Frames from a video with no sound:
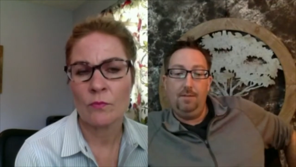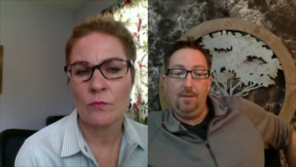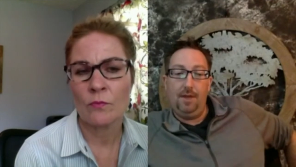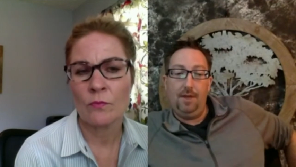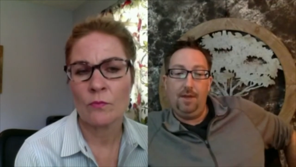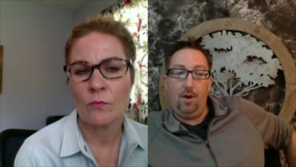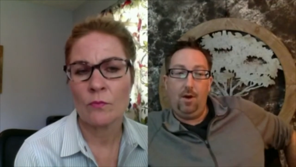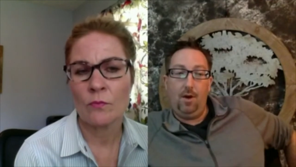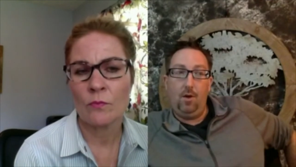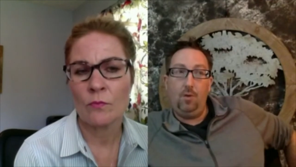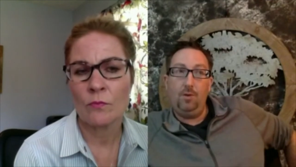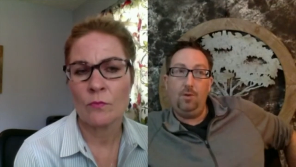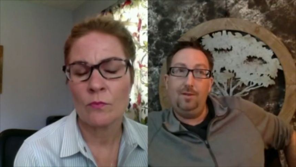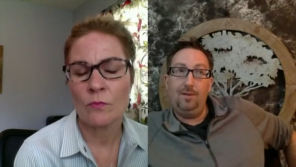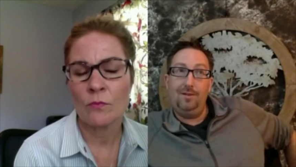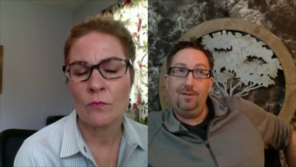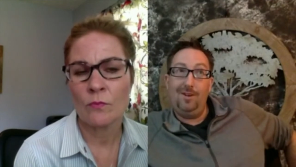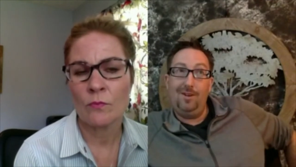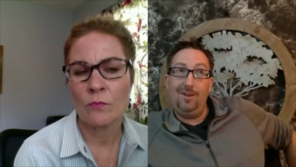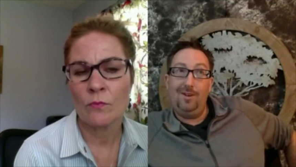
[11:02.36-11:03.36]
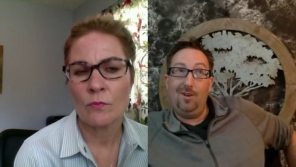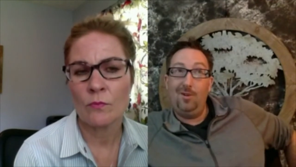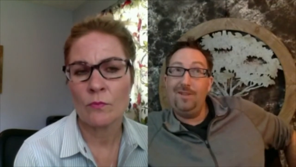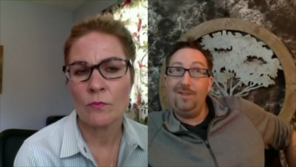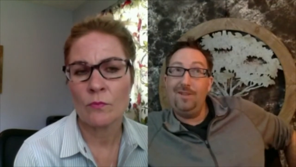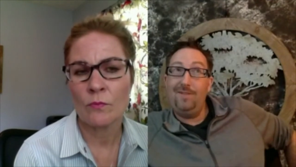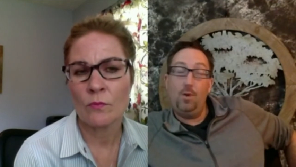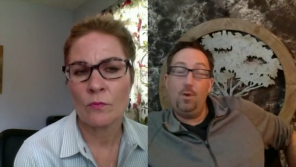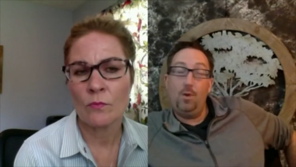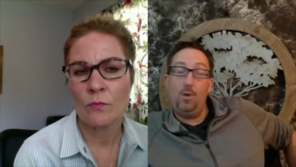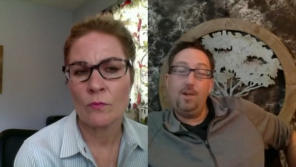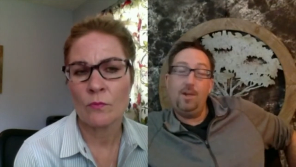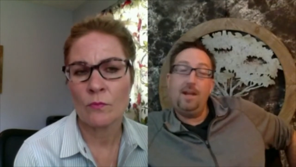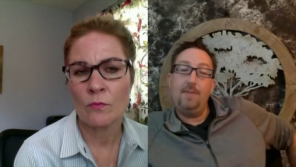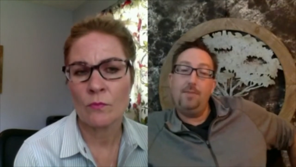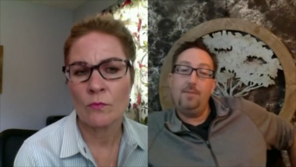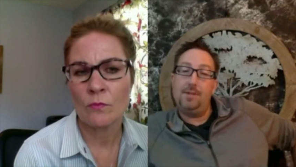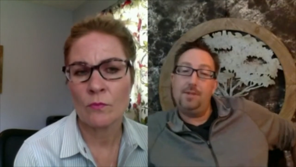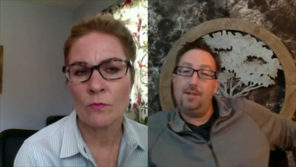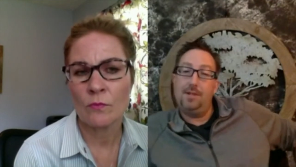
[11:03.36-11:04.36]
Speaker 1: but only
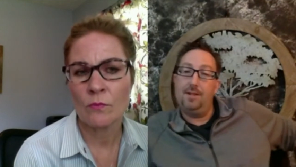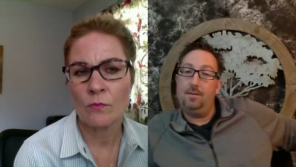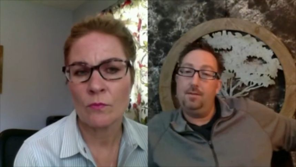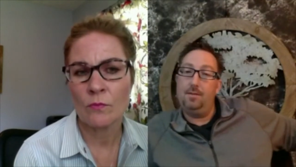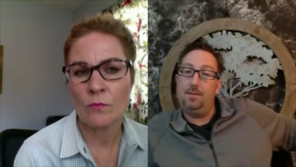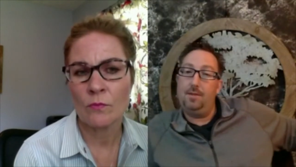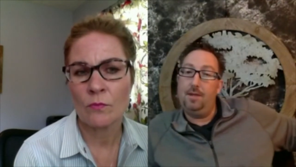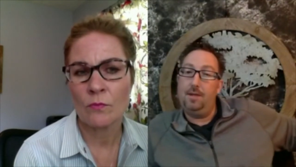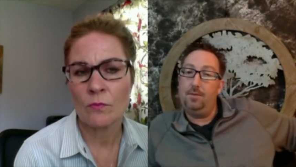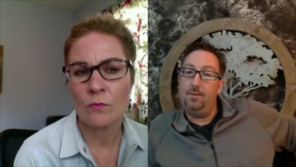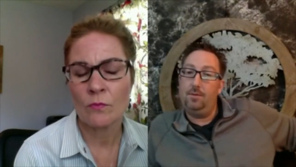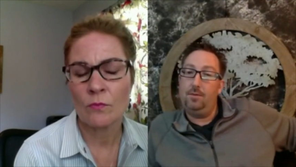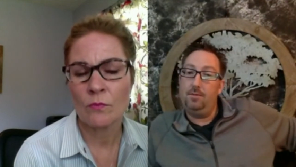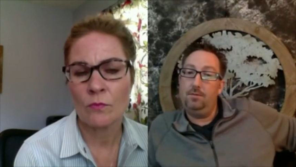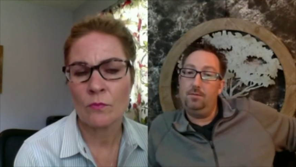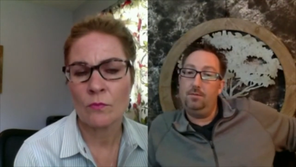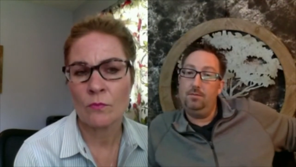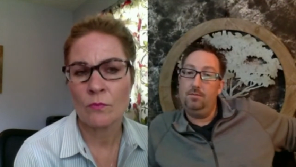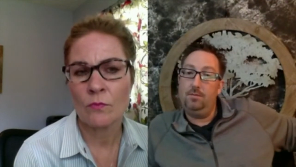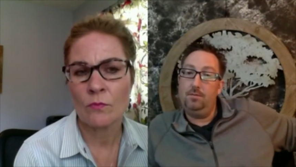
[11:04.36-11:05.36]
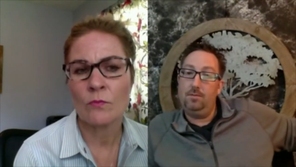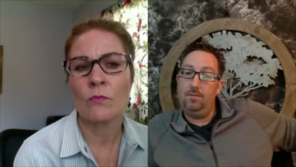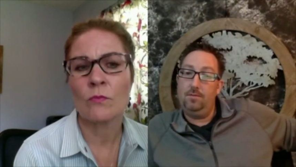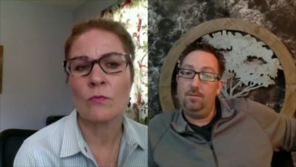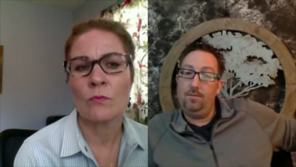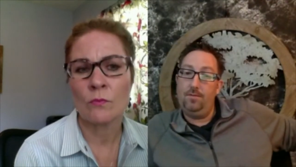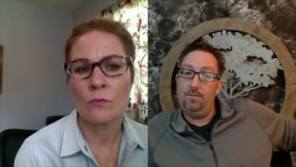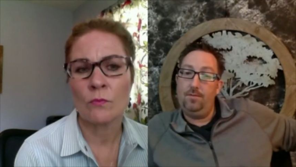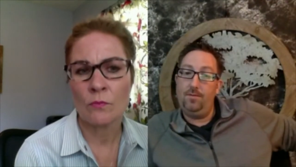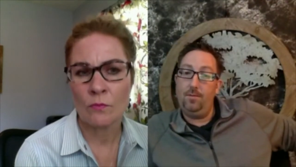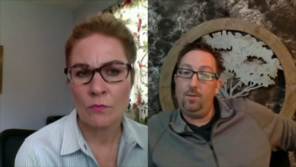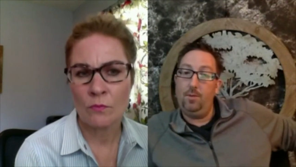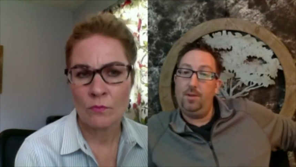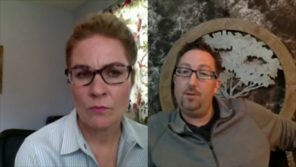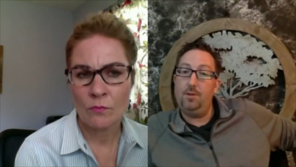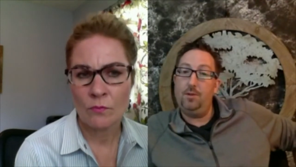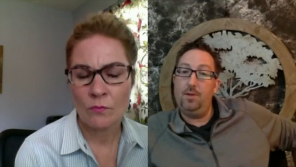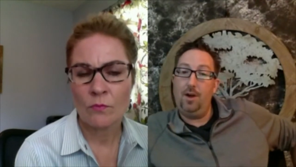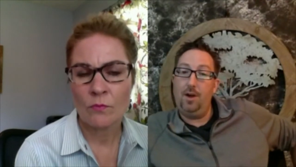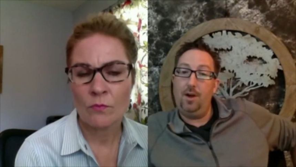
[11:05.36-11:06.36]
48% of the people from
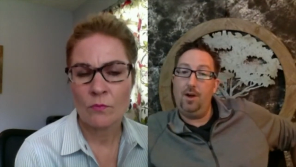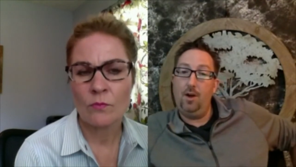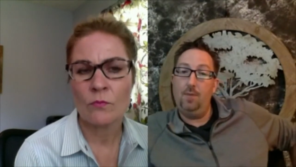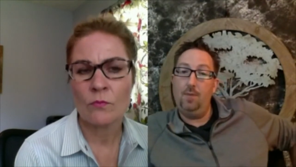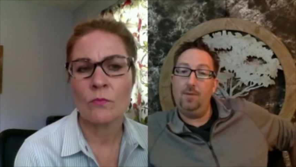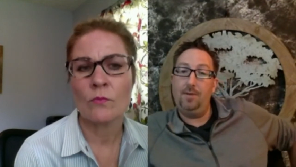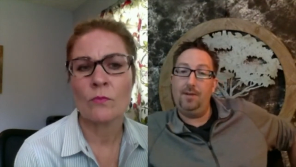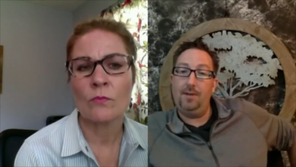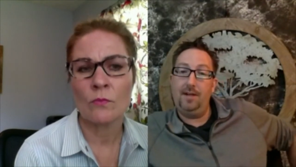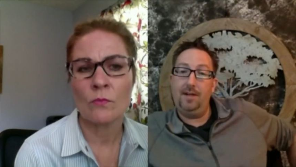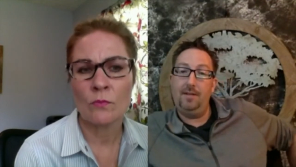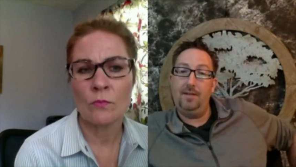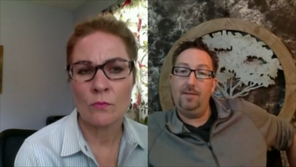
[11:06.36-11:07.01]
week to week open their